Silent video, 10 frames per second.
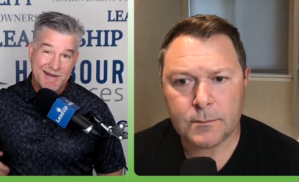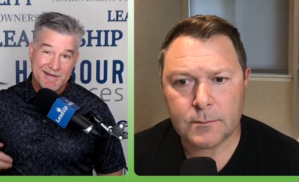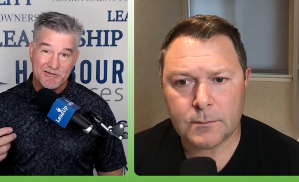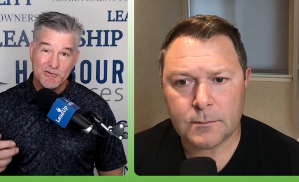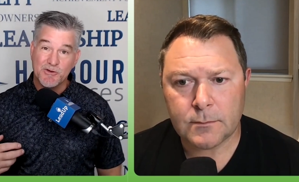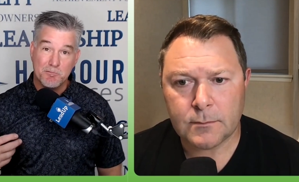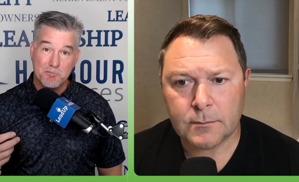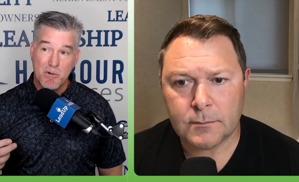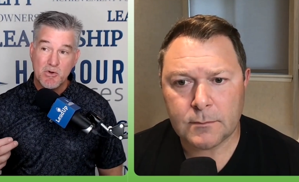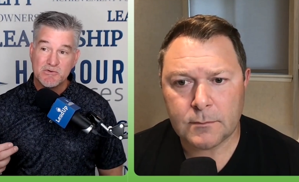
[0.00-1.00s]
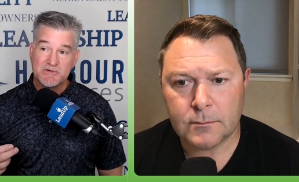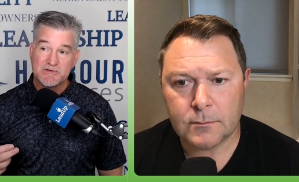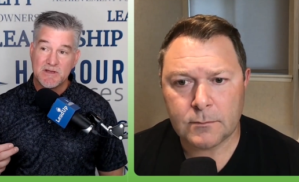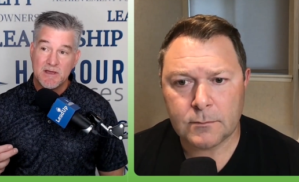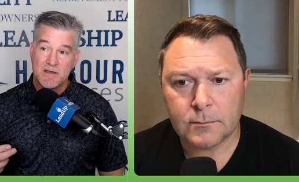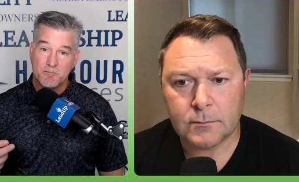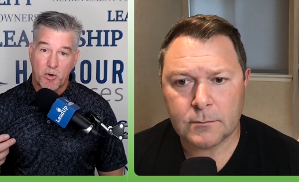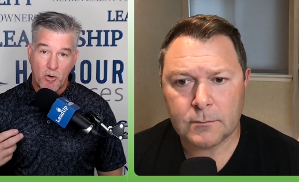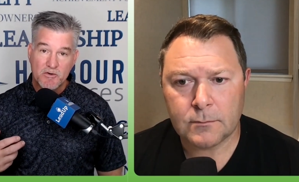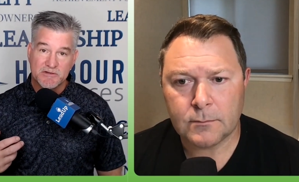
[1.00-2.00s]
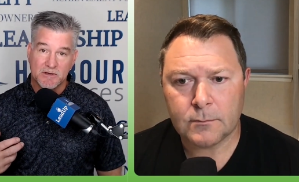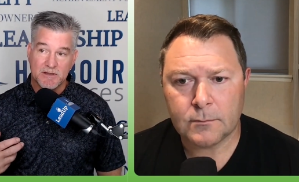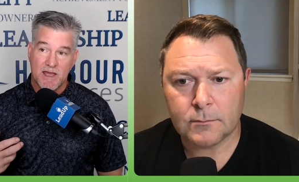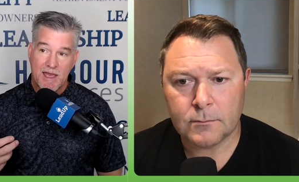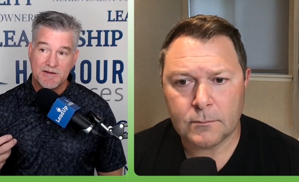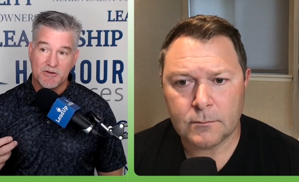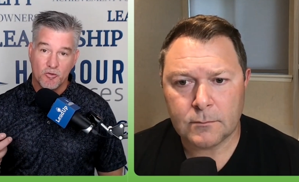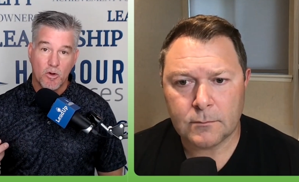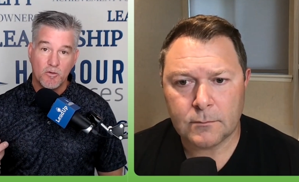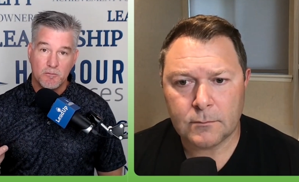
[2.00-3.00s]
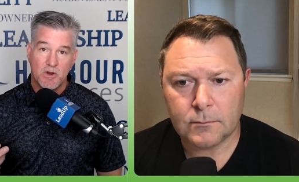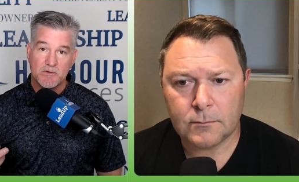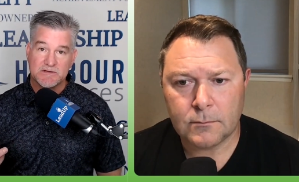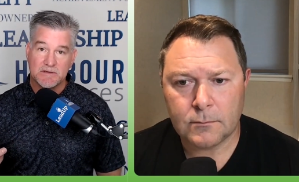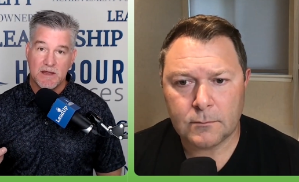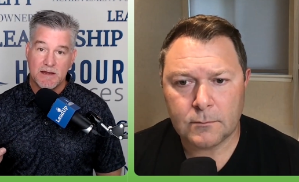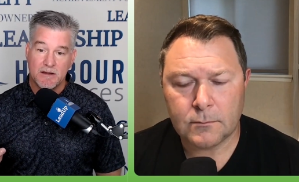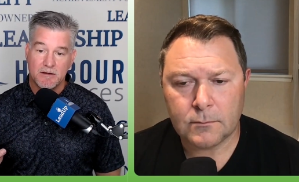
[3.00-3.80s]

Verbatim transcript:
Speaker 1: I had to do the most personally. I had to grow the most in that